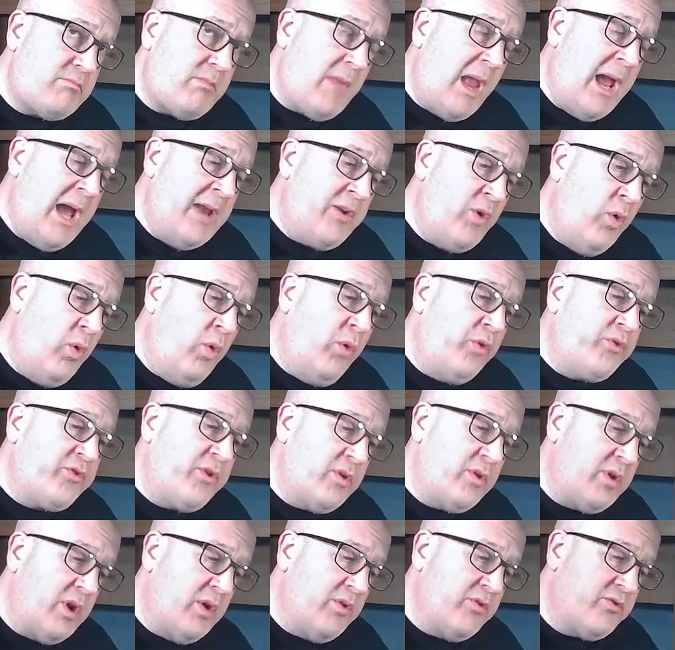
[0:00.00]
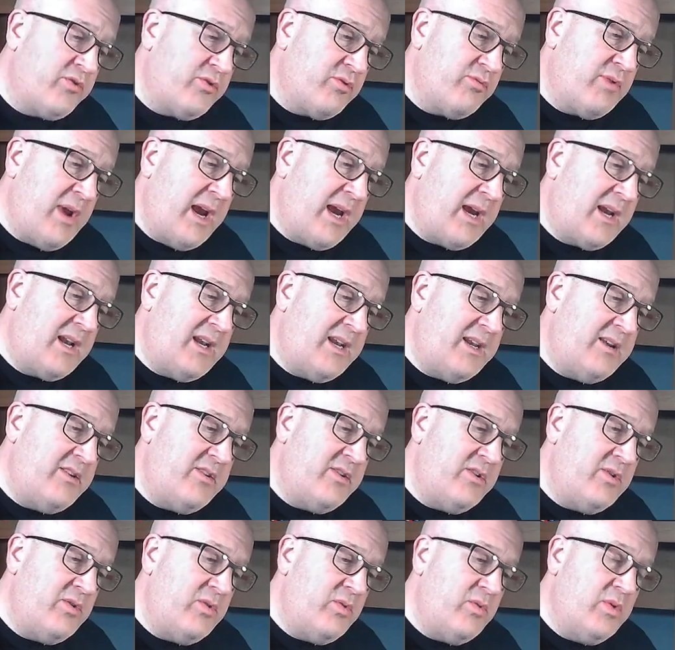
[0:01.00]
and also goes directly
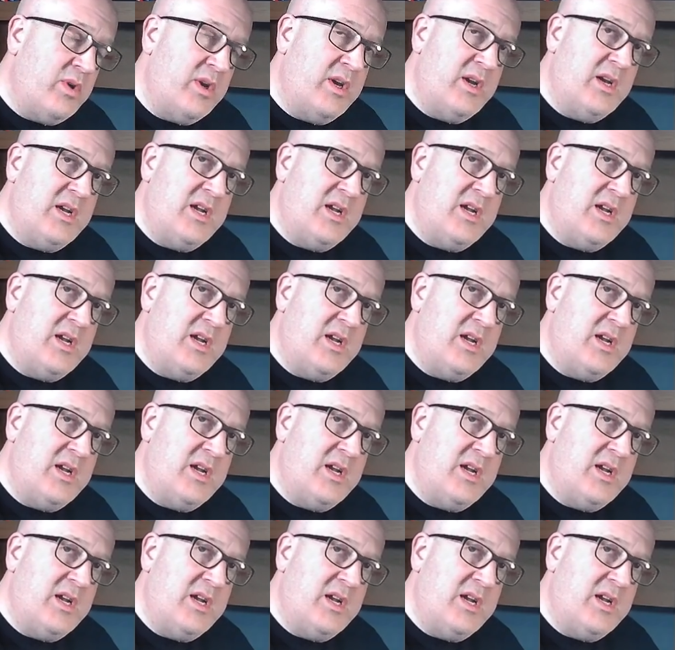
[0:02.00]
to